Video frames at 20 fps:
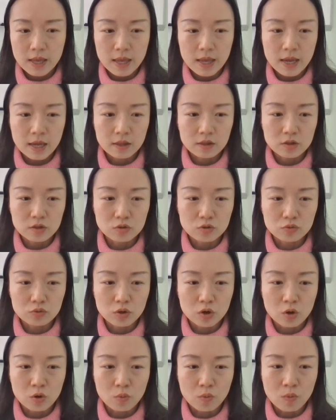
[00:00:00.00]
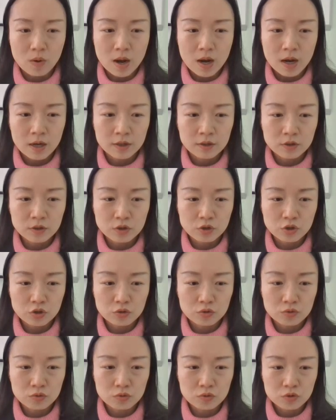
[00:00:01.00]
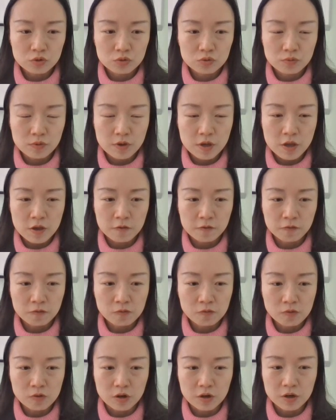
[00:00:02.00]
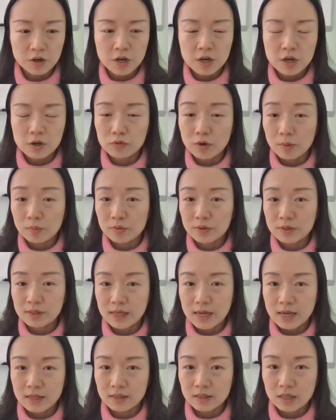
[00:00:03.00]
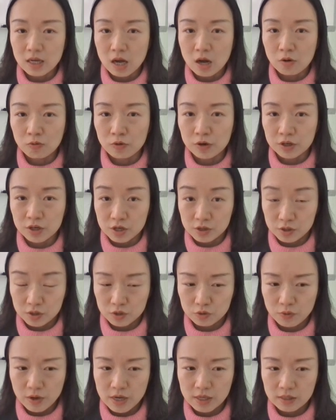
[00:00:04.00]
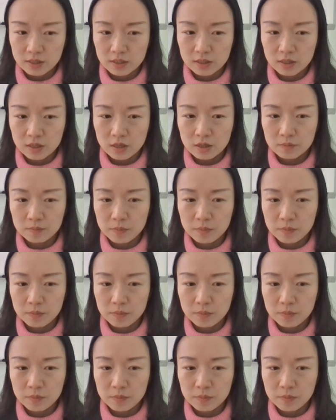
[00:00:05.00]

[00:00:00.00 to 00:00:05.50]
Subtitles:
And the row 1, 2, 3, 4 represent our constraints,